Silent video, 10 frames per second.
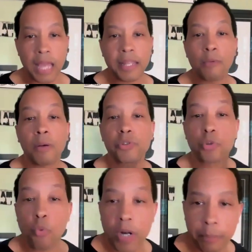And they were up
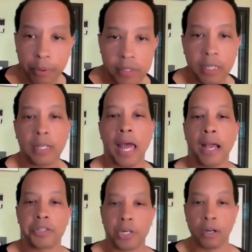20%
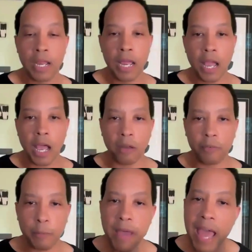last year. And
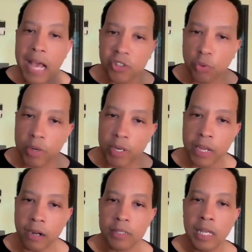over the past 20
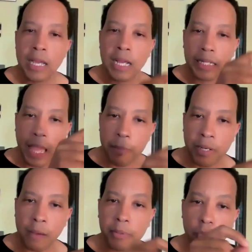years, they've
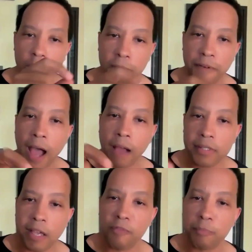been up between 5
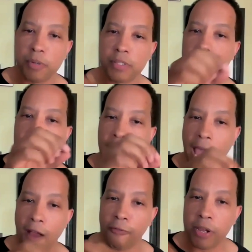to 7%
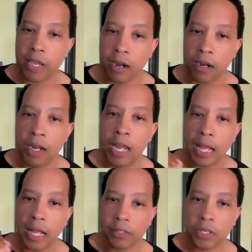every year
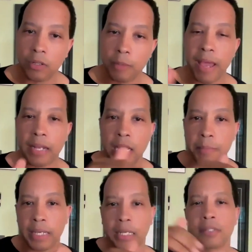until the
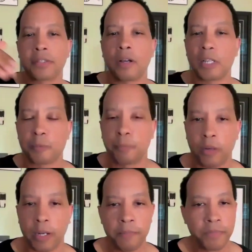pandemic, and they start
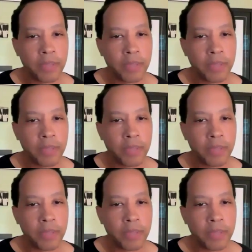exploding.